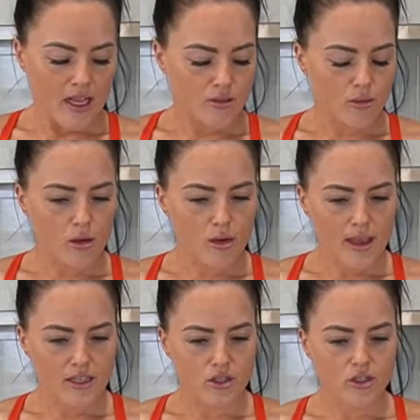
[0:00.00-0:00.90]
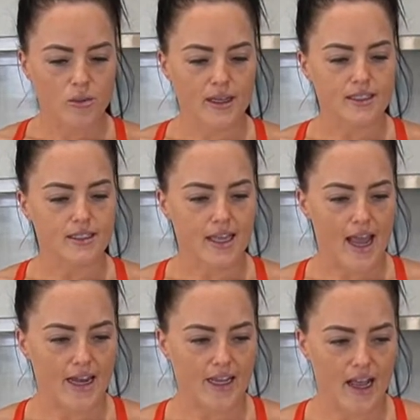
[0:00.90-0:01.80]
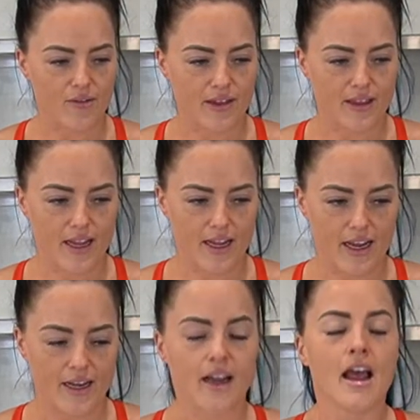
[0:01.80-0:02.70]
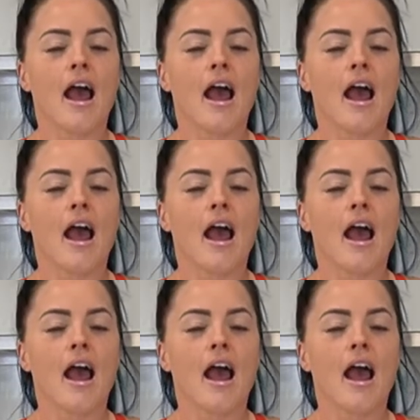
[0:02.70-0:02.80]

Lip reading: So we want to make sure that we're scanning everything in.